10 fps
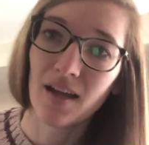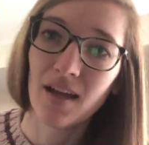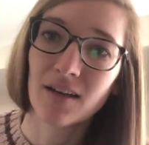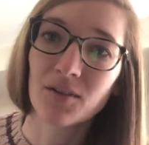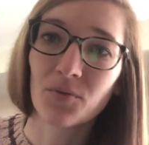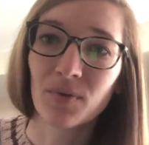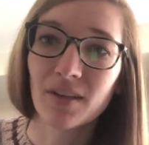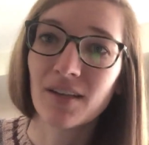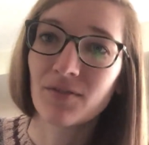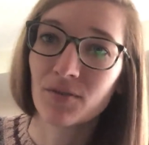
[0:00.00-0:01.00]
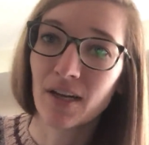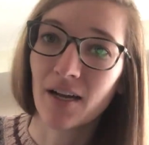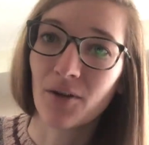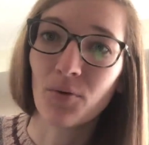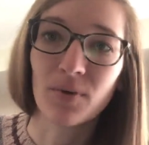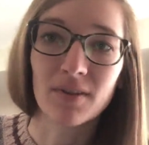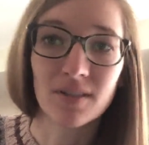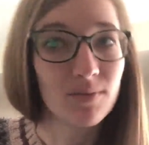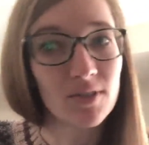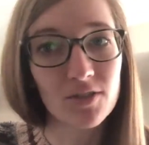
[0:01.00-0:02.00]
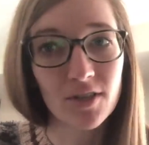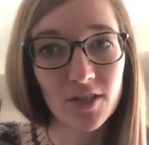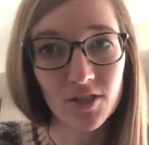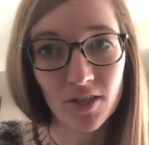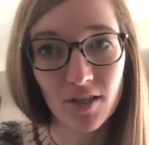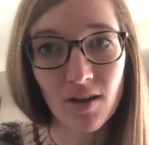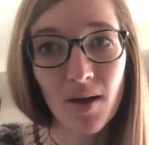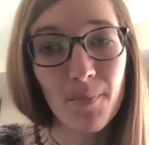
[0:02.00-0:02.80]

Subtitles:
And we leave you now with a demonstration